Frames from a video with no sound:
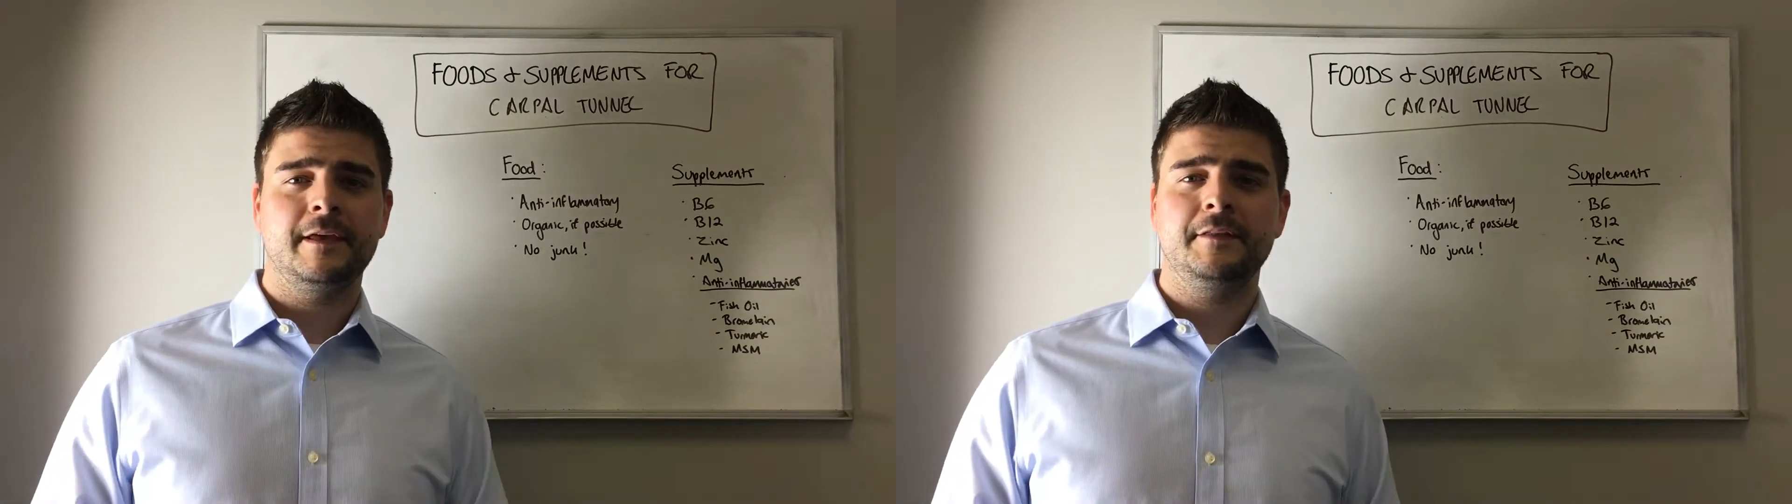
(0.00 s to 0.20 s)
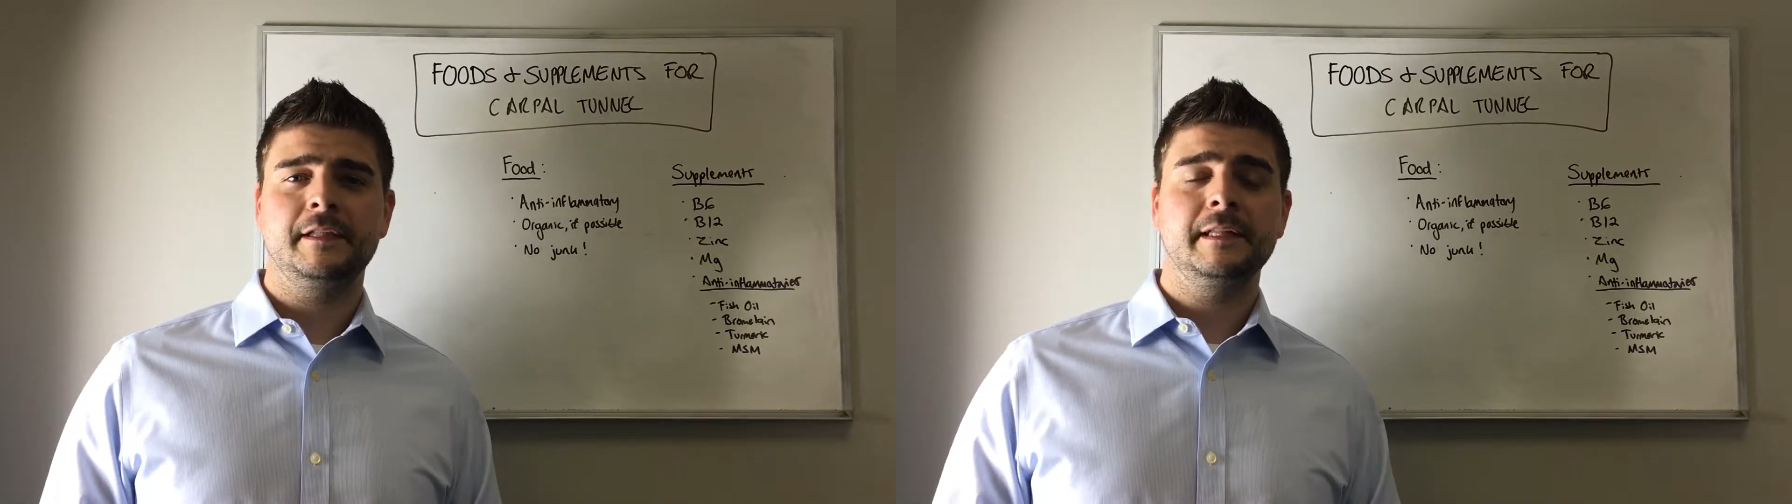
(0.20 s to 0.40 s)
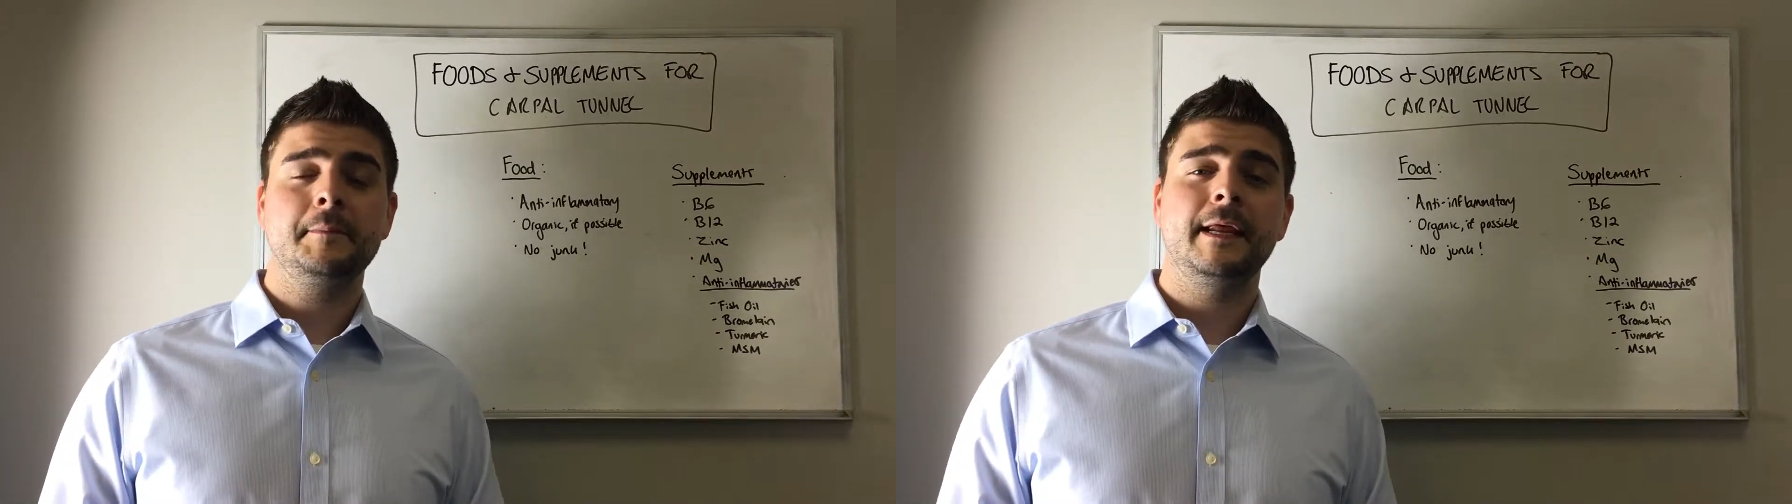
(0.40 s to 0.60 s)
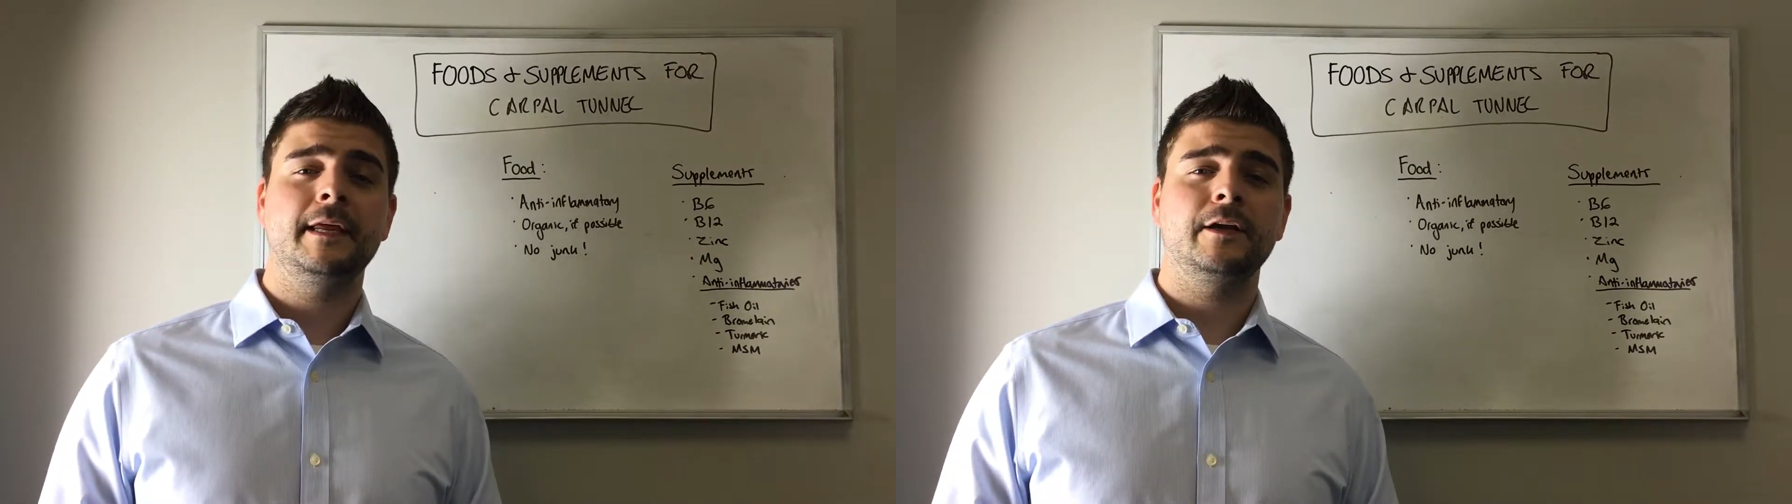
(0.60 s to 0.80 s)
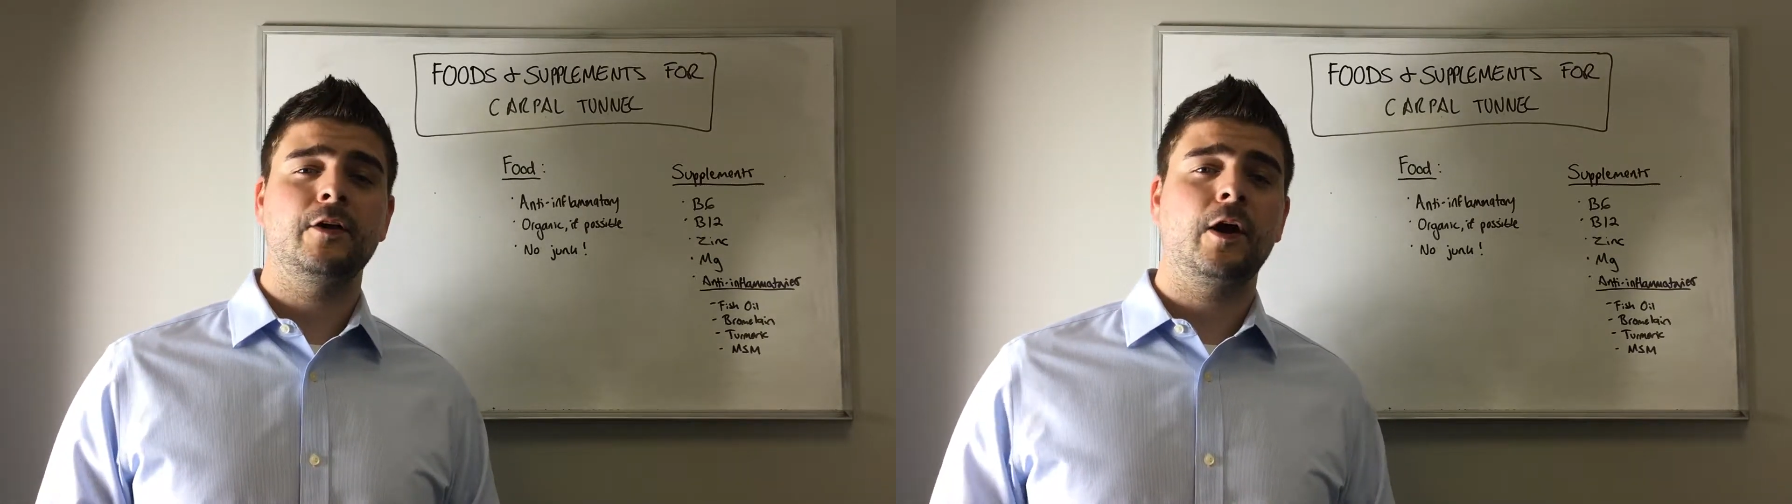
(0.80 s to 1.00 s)
in the
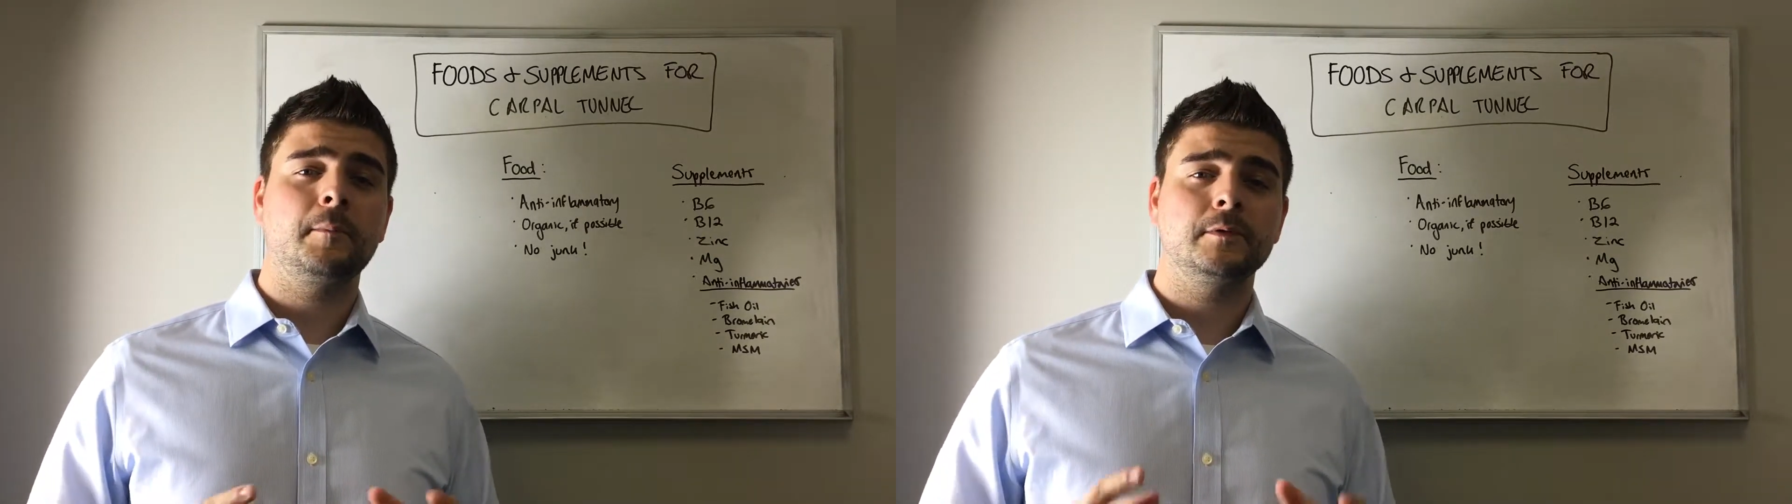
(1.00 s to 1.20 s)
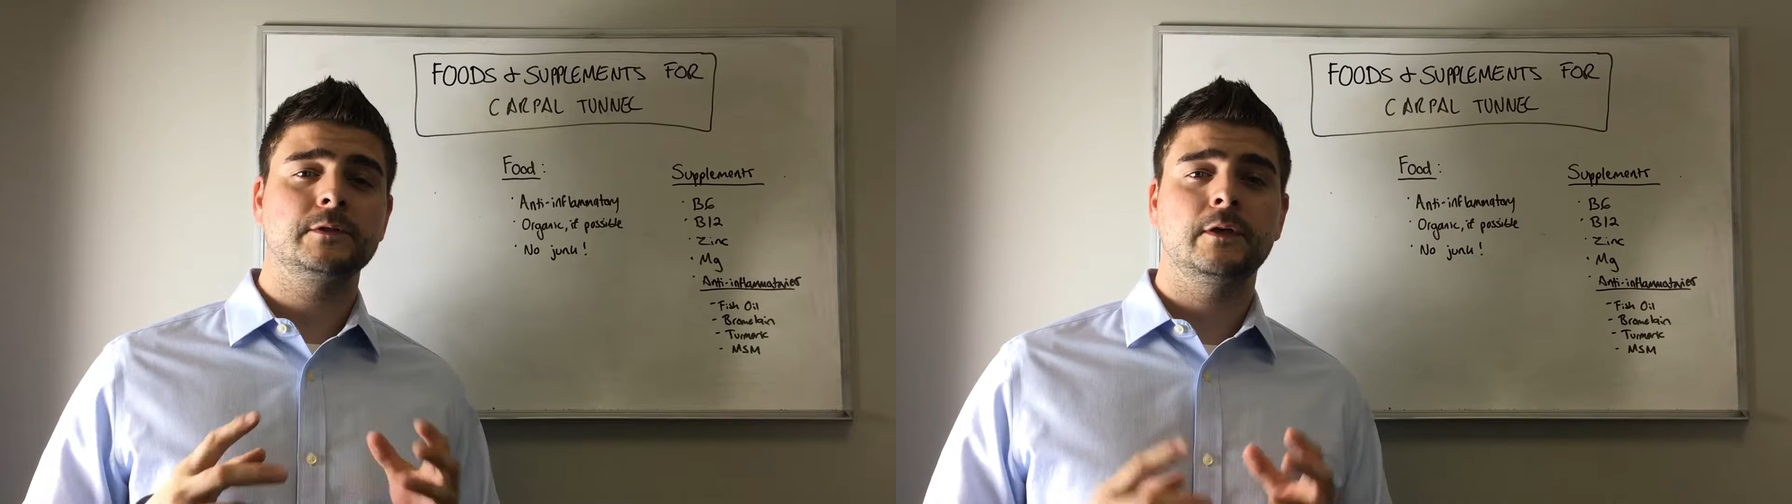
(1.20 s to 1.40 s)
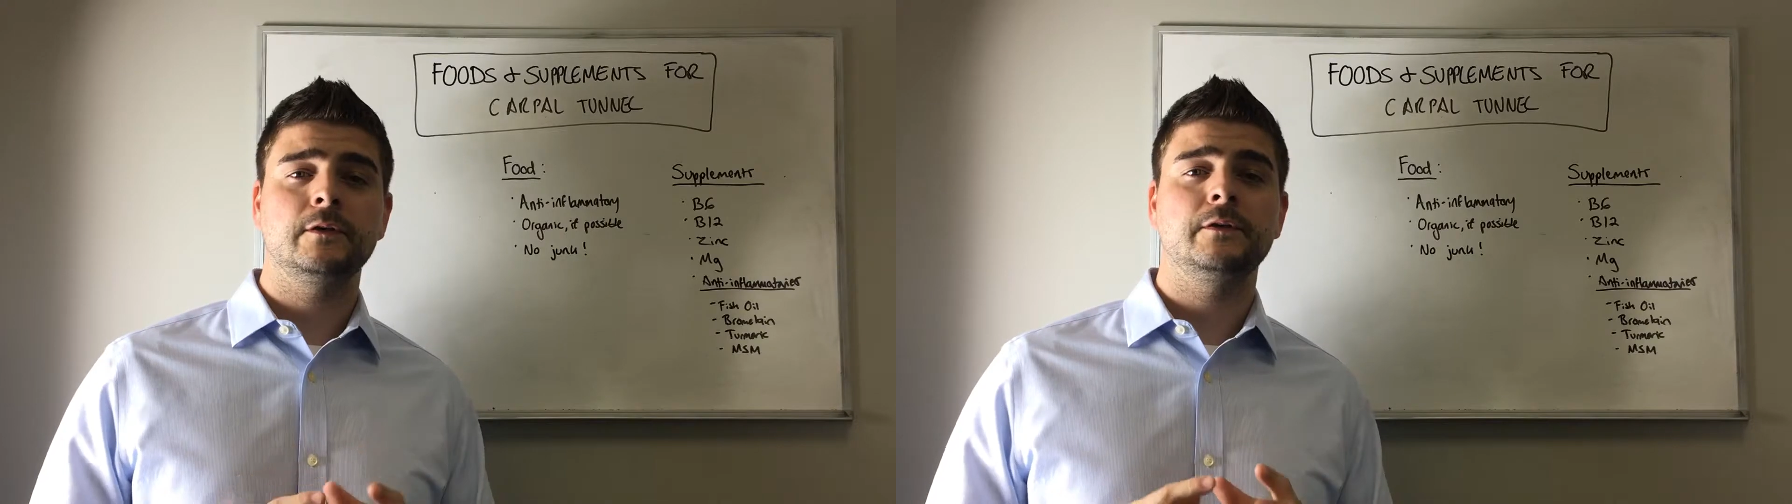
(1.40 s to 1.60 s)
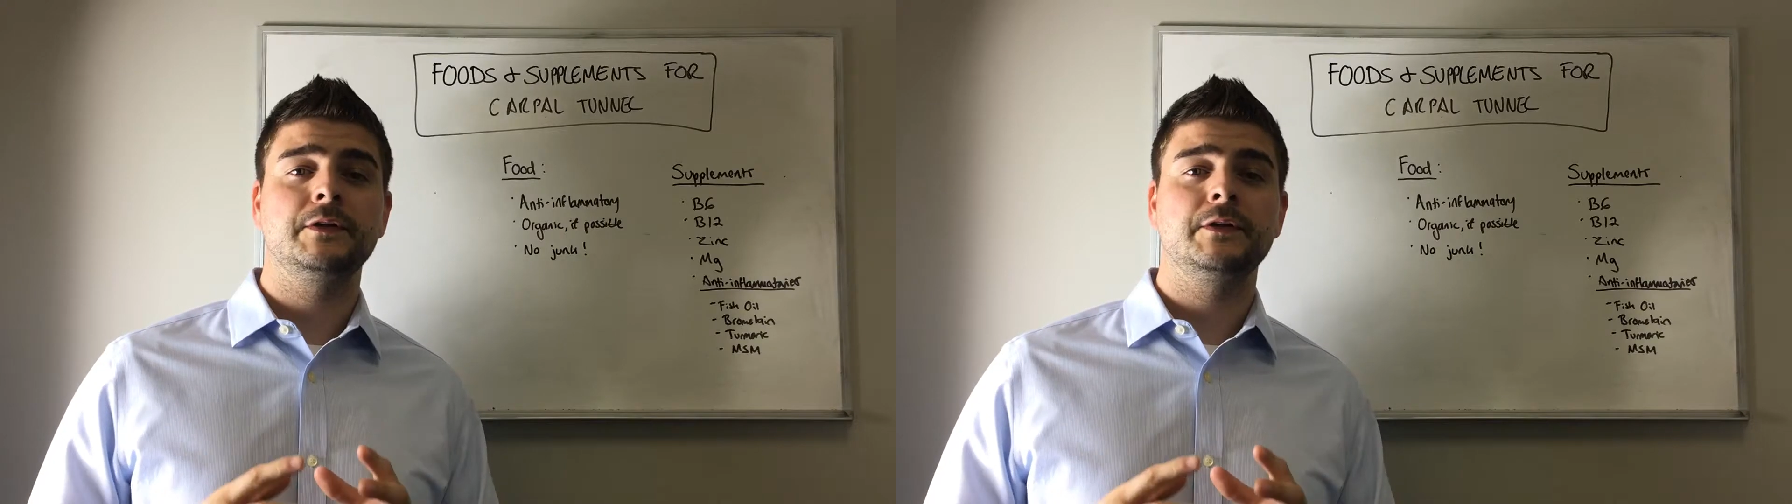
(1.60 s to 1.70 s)
Eliminating Carpal Tunnel